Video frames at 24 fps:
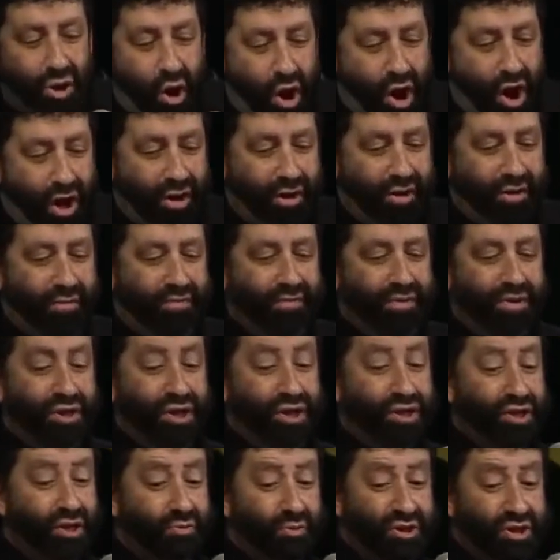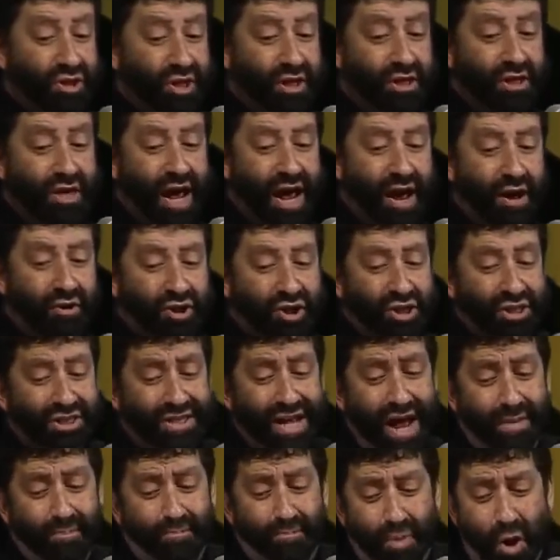talk. She said, We're sitting down. She's
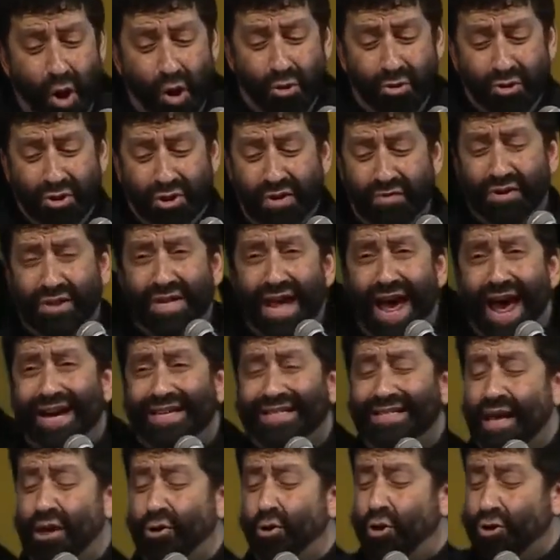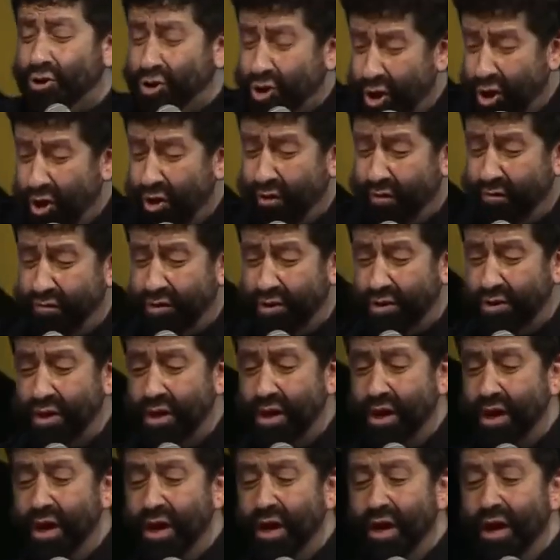got bowls of snacks and hors d'oeuvres.
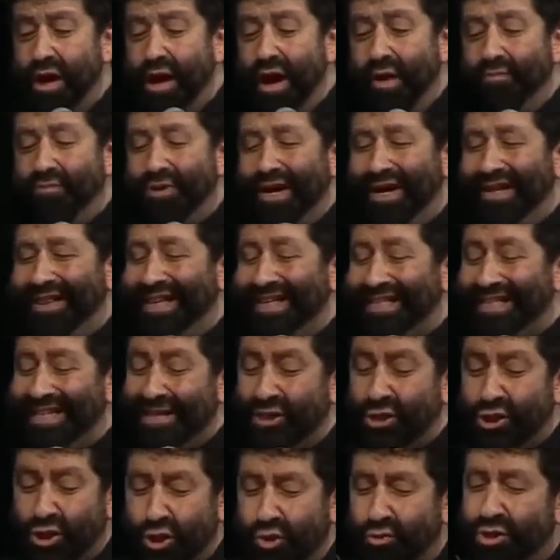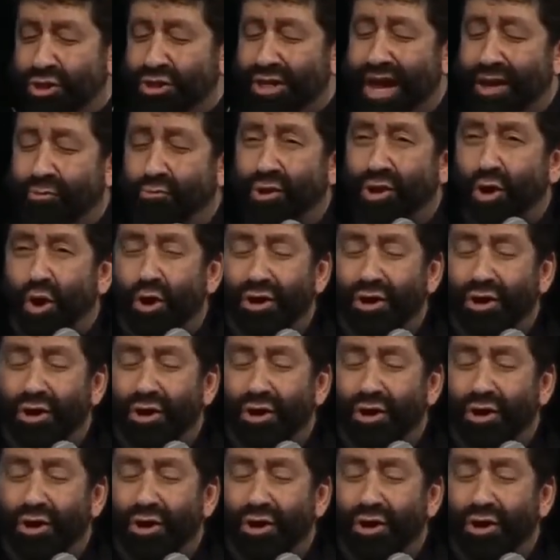I'm thinking, This is a suicide with